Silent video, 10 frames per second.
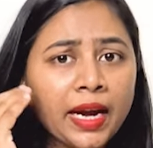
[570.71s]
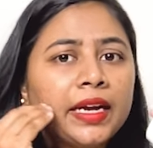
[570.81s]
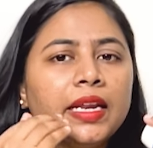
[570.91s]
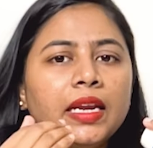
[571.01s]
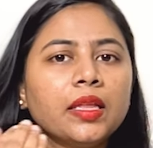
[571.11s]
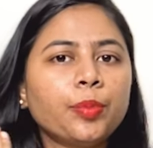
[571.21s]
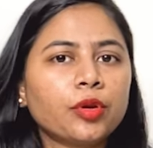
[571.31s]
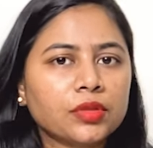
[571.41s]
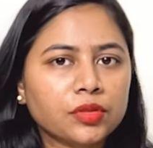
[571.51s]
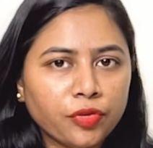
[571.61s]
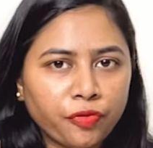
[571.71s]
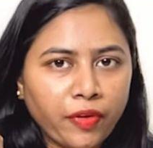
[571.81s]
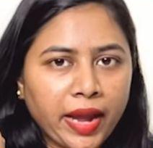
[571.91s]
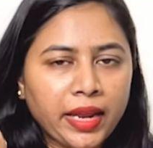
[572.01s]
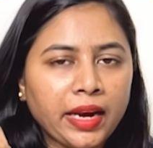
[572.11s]
delay the process of
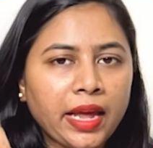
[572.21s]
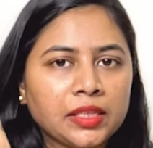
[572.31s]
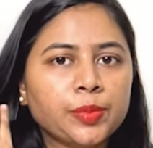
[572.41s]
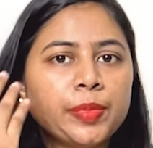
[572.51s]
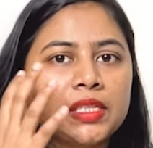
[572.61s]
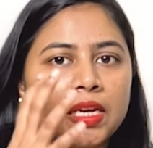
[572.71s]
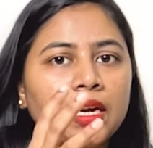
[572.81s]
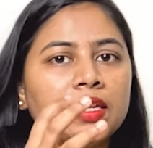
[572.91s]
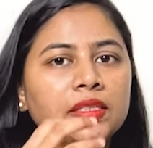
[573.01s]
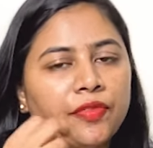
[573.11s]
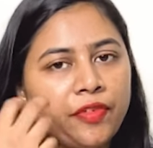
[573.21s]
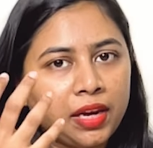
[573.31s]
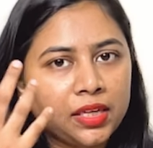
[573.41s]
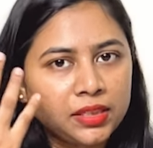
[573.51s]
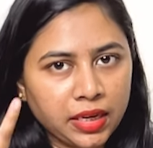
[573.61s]
fine lines. Basically it is a well
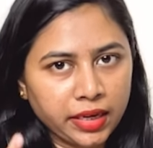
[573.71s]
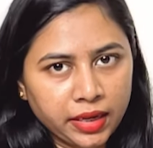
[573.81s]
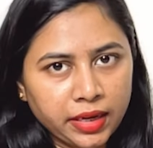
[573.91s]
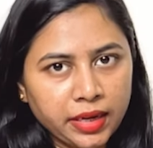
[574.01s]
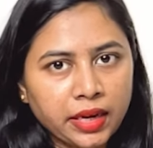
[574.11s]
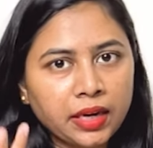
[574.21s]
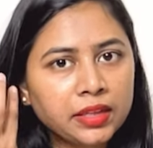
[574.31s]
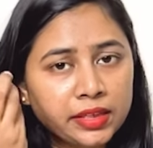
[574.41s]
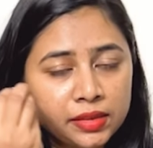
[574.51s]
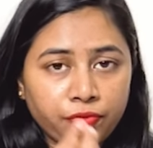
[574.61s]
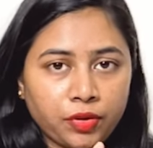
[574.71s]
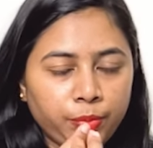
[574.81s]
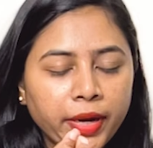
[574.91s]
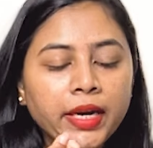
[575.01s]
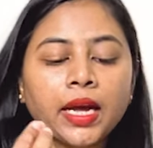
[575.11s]
aging ingredient, this
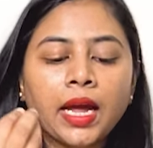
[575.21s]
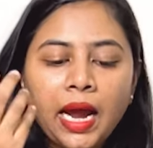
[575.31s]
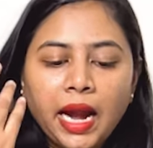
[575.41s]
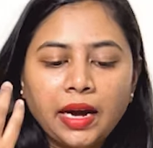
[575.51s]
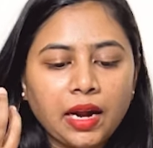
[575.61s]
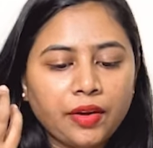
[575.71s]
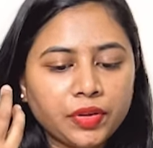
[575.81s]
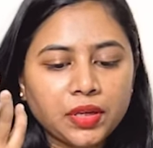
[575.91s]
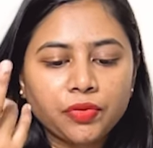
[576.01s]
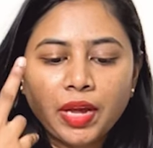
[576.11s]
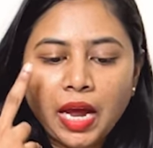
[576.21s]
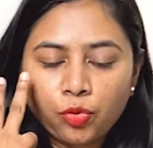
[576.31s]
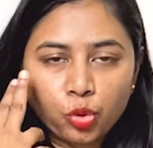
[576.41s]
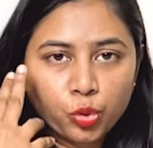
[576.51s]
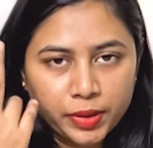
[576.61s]
ferment. And after that we
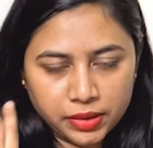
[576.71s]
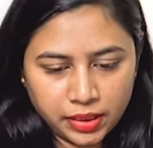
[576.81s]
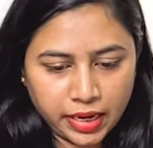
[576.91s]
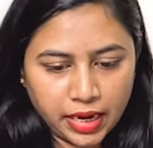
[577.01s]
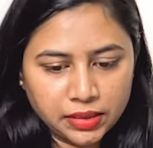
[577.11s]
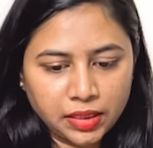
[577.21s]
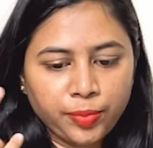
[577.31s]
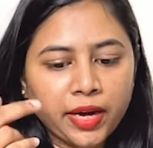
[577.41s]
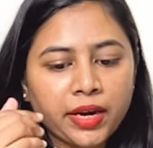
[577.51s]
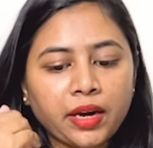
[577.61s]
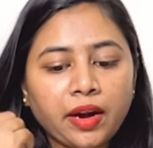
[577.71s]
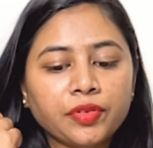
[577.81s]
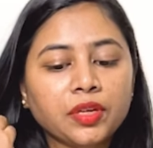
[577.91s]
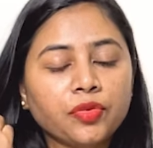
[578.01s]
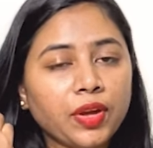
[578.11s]
have 2% niacinamide, and after
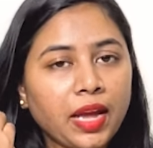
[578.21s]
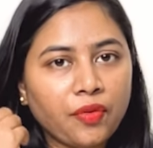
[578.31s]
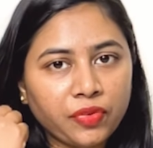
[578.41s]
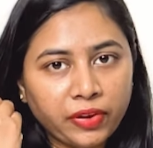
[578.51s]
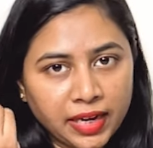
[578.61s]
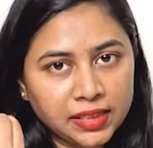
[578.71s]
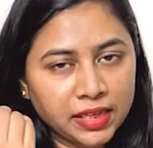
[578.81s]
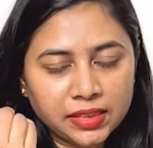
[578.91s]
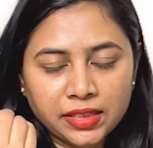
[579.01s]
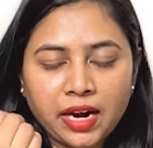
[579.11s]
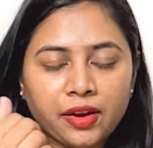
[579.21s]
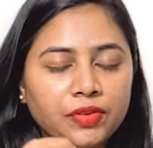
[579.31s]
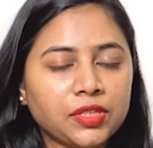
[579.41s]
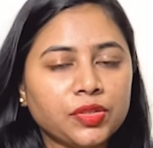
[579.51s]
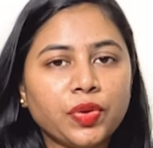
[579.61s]
that we have rice extract,
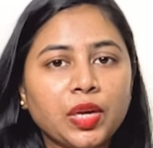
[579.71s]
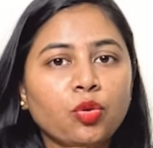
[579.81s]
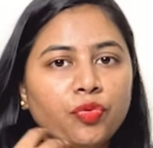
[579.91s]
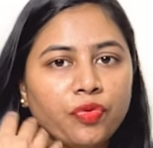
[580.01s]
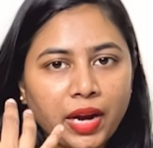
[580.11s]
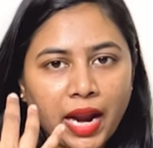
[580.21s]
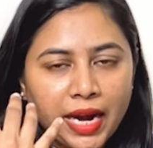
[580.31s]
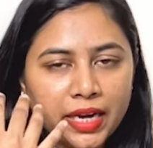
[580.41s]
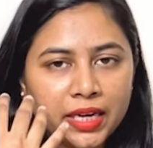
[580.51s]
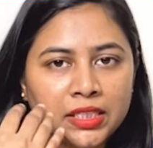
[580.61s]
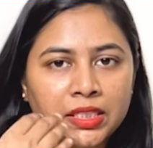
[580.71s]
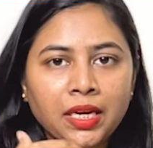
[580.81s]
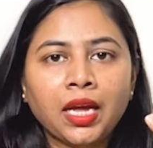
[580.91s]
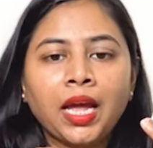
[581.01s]
which is very good for hydration